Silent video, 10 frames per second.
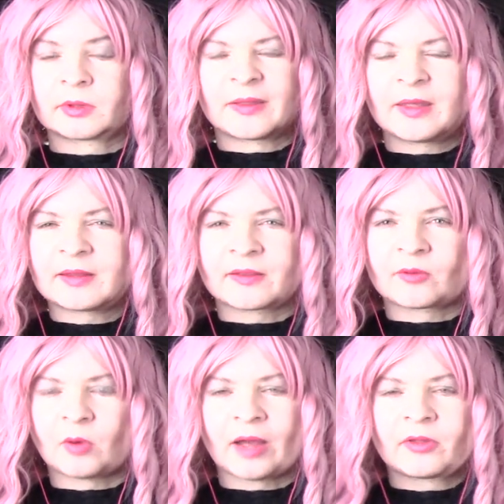I think it's
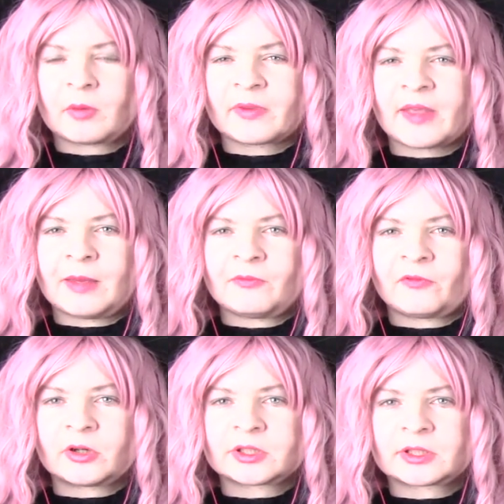his. I thought it was him
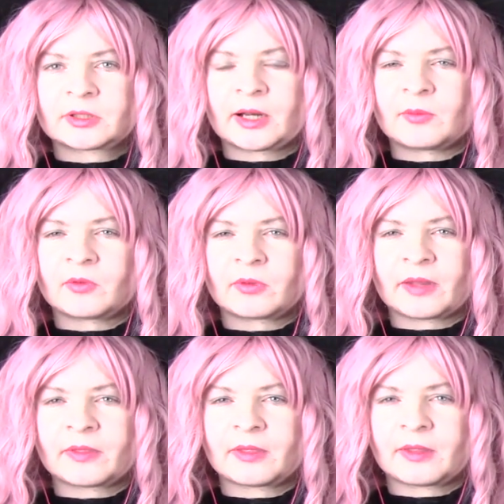first. Then
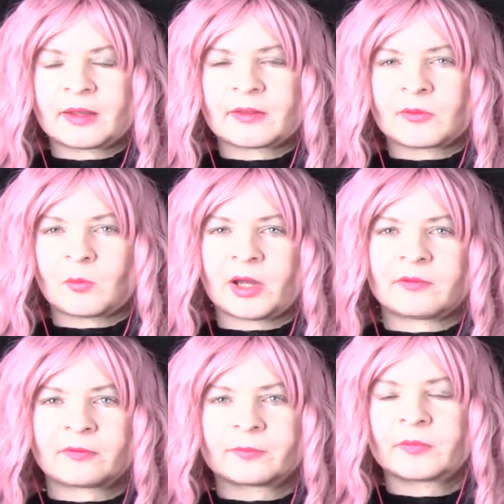I think it's his
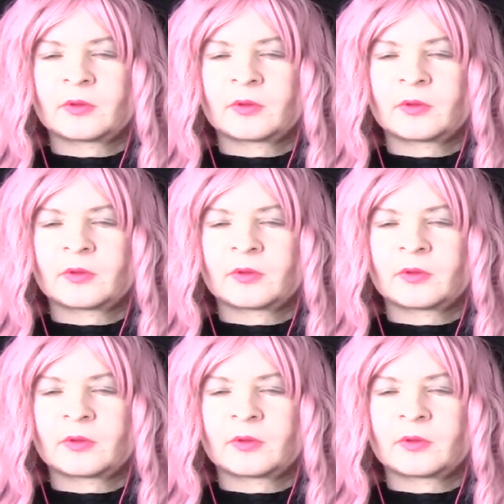wife.